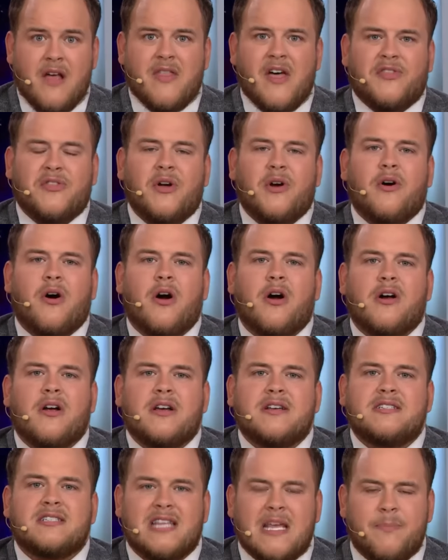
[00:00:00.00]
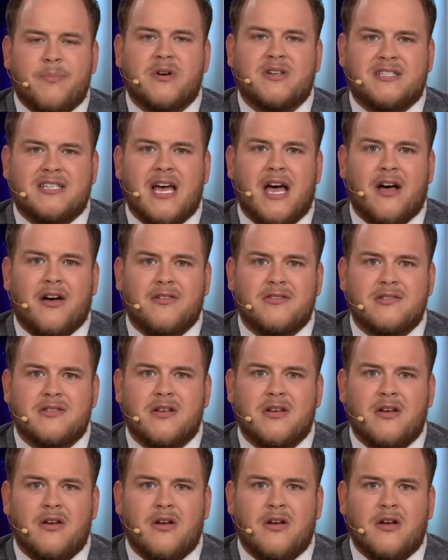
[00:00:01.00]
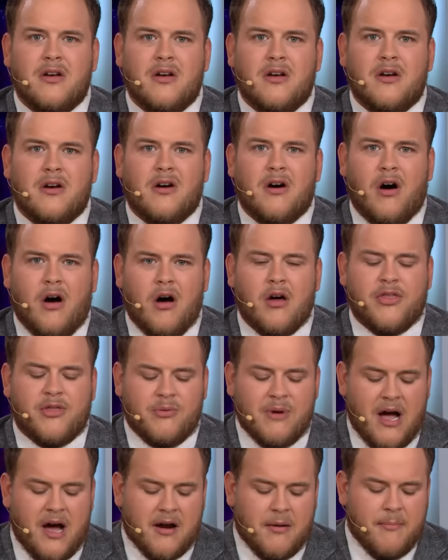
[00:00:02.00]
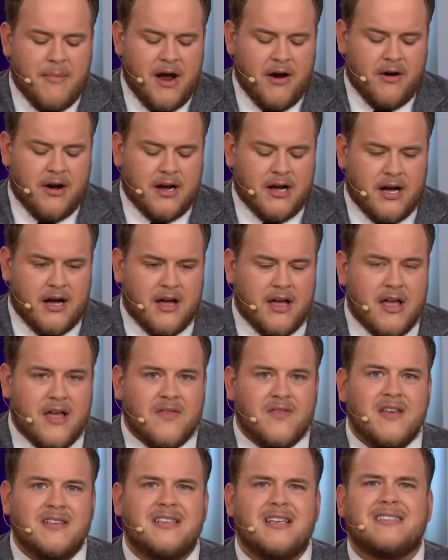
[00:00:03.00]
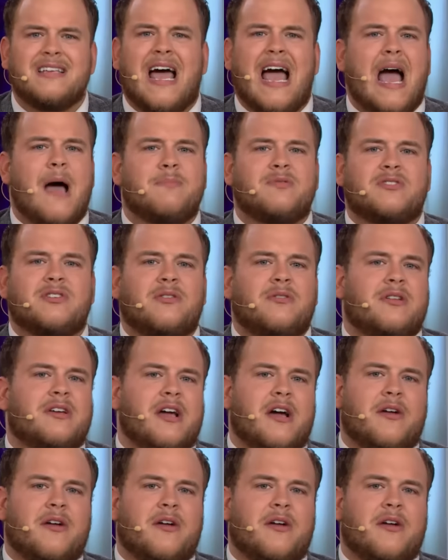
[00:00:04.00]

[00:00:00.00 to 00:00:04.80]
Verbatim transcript: that there are sleeper cells all throughout America. This is absolutely